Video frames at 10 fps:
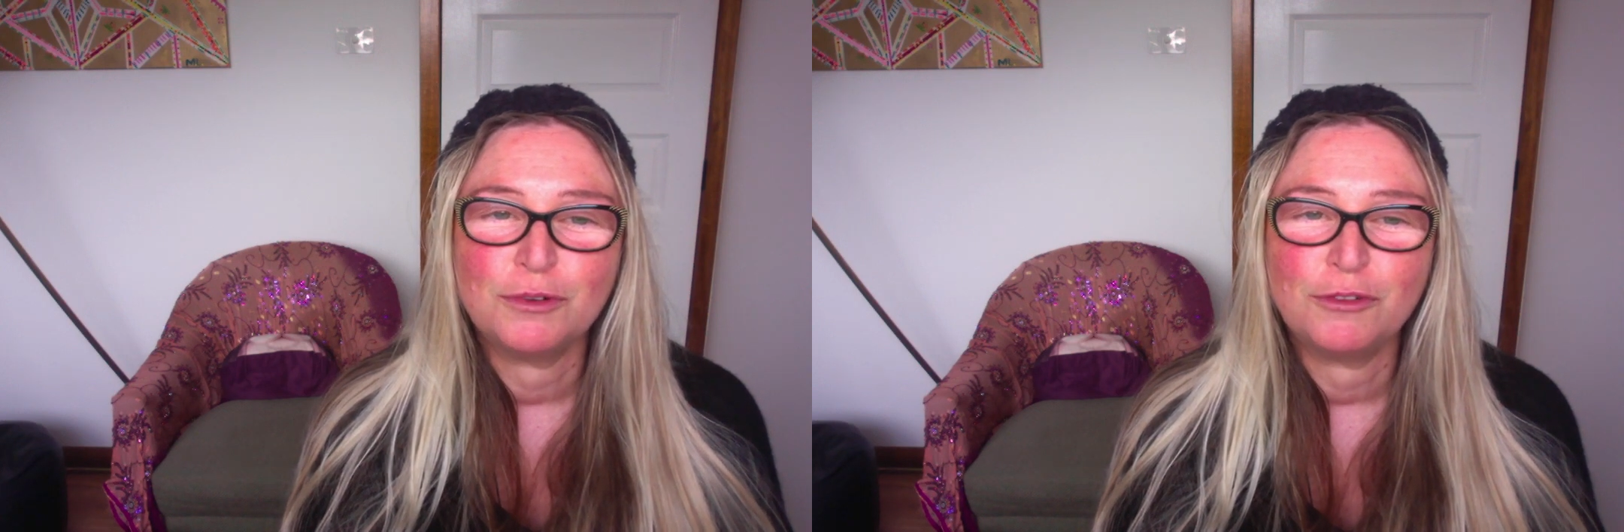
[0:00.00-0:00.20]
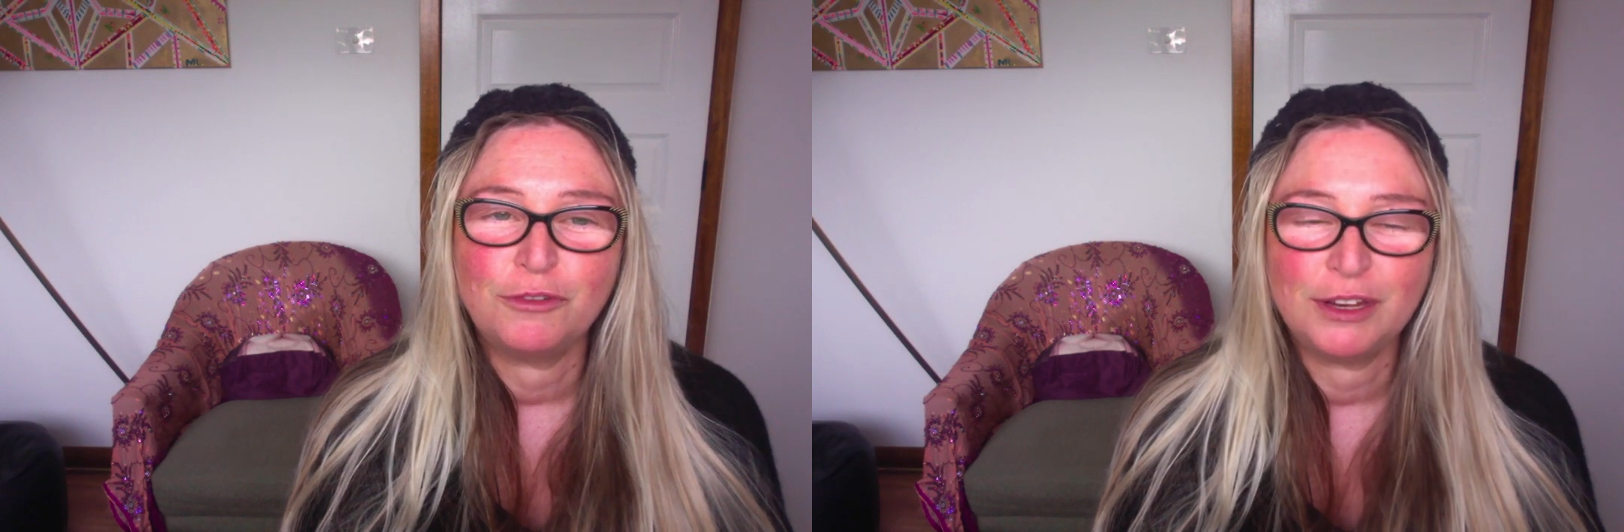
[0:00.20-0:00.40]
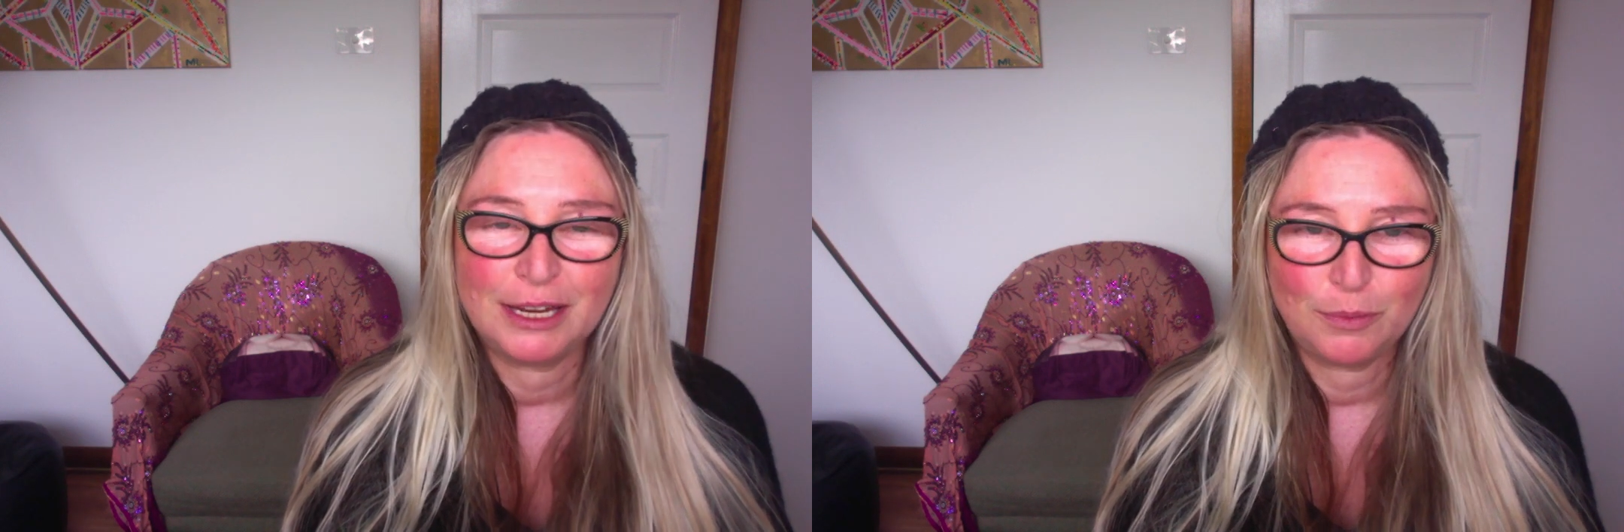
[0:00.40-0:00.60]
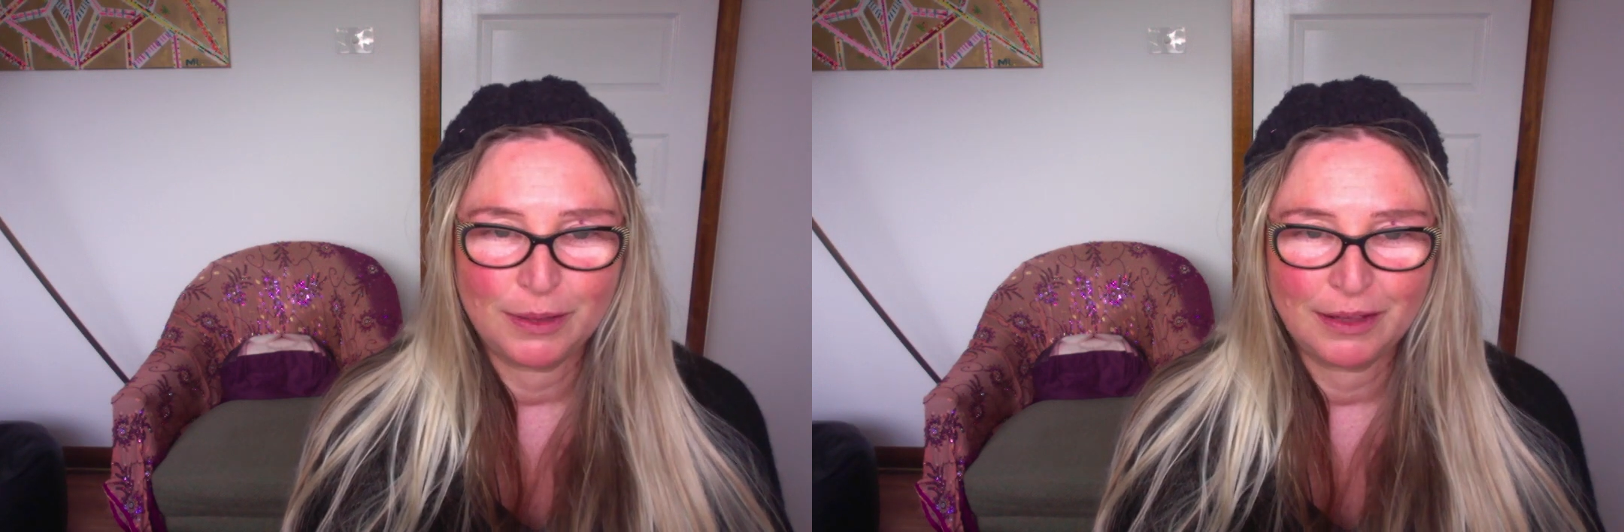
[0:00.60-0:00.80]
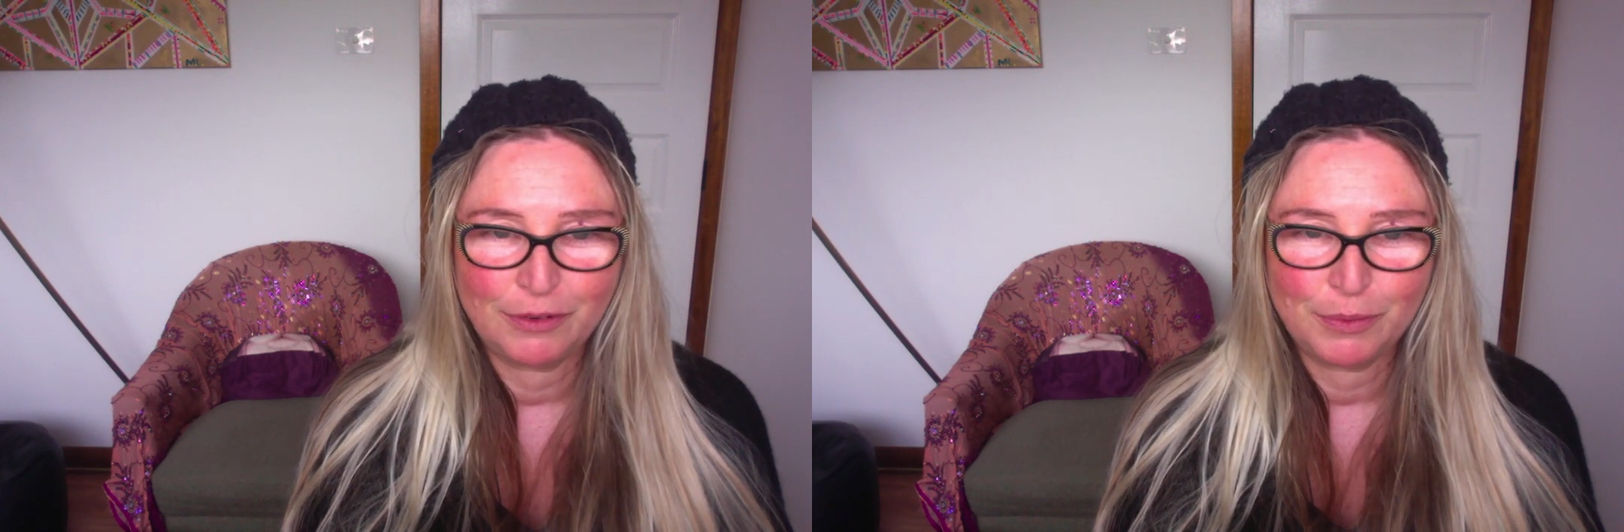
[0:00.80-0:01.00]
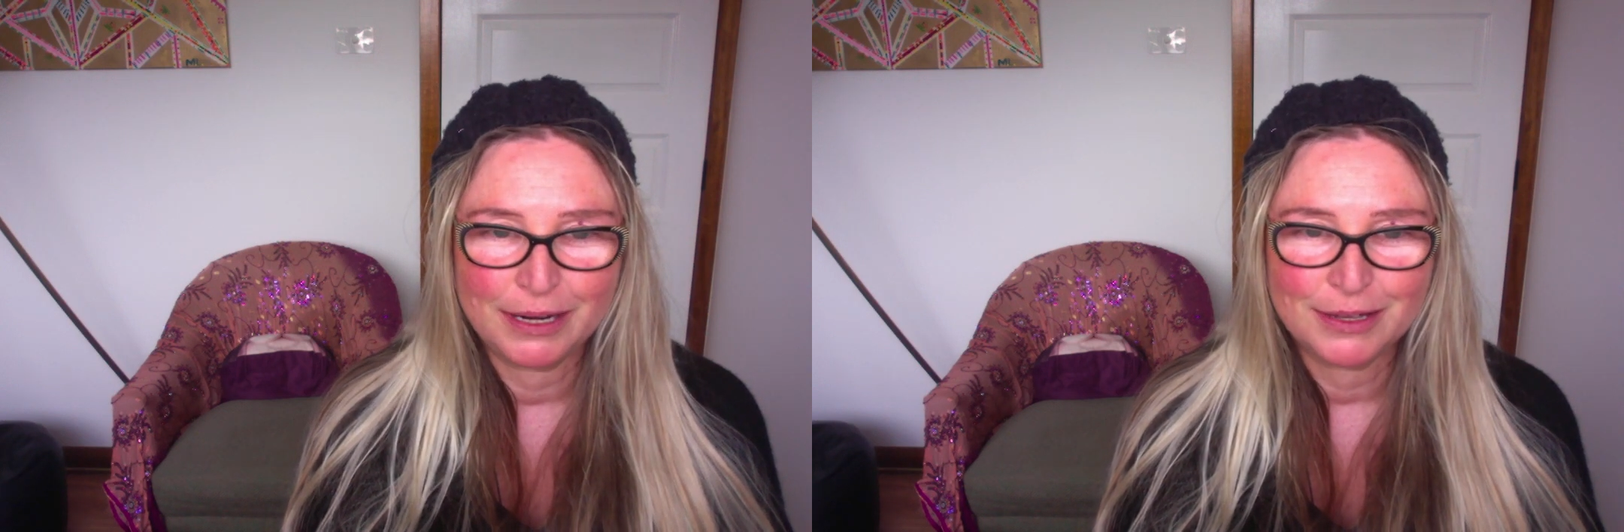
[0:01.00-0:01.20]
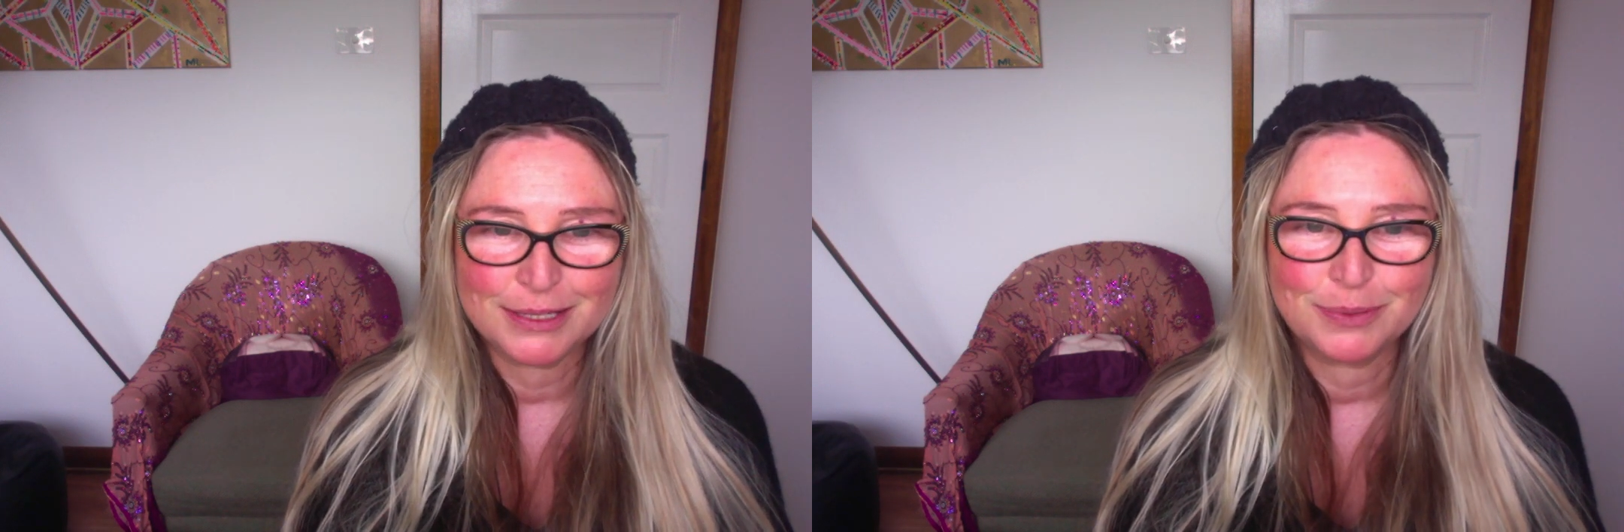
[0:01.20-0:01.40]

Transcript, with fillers: fit in with everyone else.